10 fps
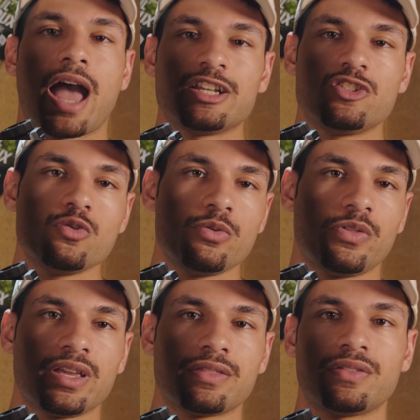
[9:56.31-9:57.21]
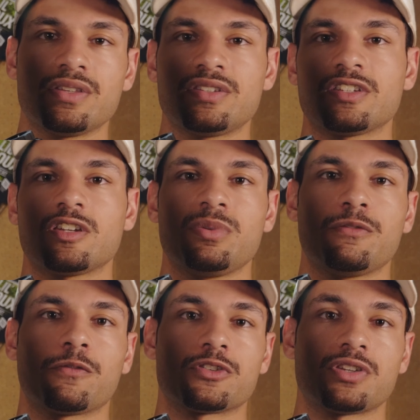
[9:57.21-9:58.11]
I do think that this is going to
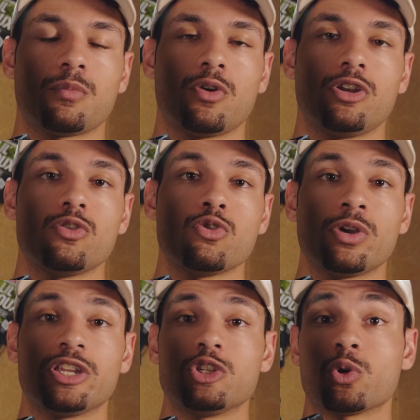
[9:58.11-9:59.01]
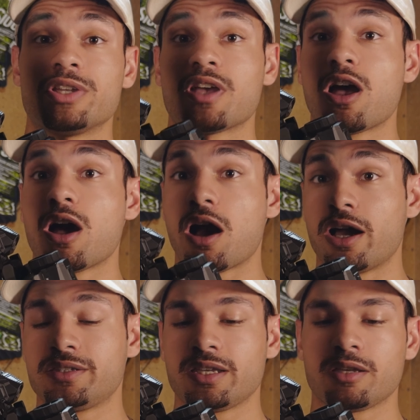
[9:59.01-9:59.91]
be for someone who enjoys
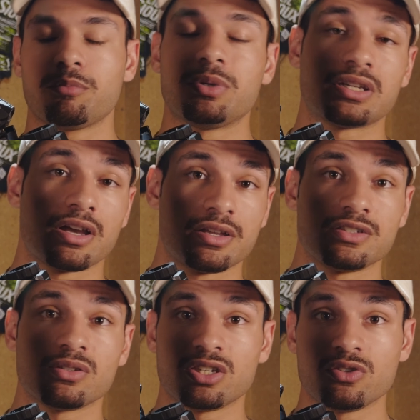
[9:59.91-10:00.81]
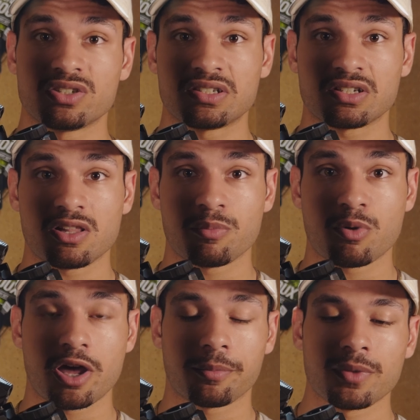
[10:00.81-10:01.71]
hunting because you can use it as a
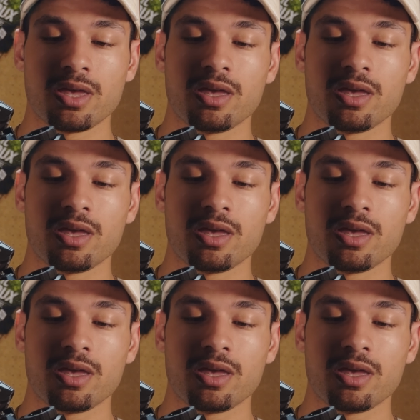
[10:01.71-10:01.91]
clip-on.